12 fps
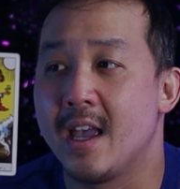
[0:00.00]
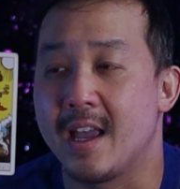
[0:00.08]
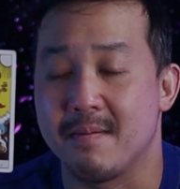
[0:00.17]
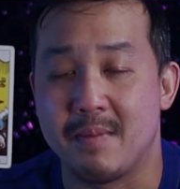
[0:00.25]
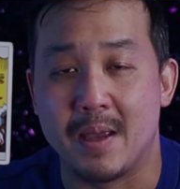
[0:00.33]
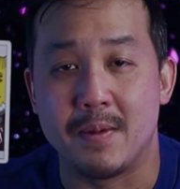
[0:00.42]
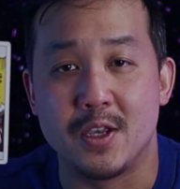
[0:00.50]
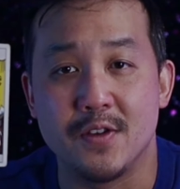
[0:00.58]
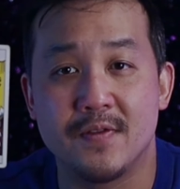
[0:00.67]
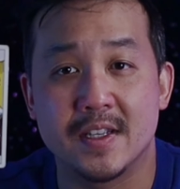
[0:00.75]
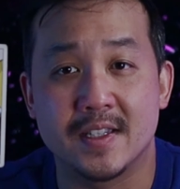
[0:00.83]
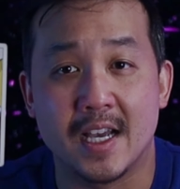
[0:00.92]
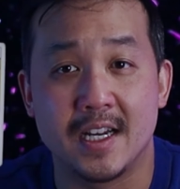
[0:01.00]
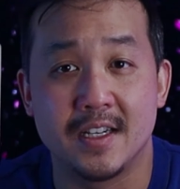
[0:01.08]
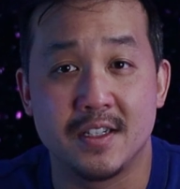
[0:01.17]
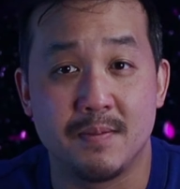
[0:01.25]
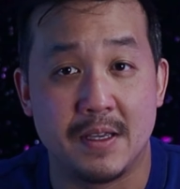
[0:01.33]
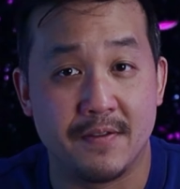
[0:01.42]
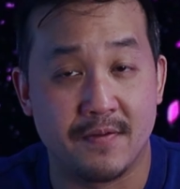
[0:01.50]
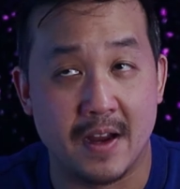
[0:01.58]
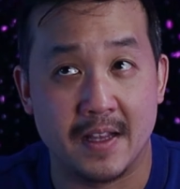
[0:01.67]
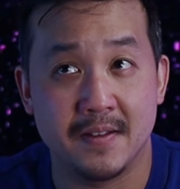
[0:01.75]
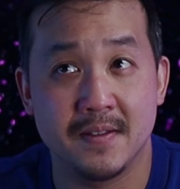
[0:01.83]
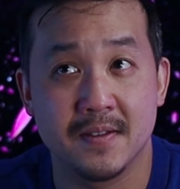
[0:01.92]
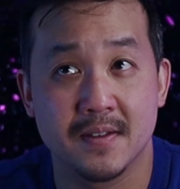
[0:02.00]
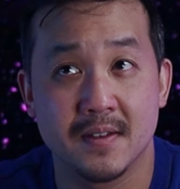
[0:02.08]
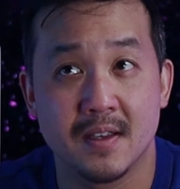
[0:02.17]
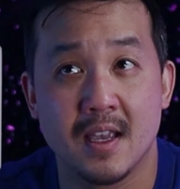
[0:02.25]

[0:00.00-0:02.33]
and maybe you've decided to be friends,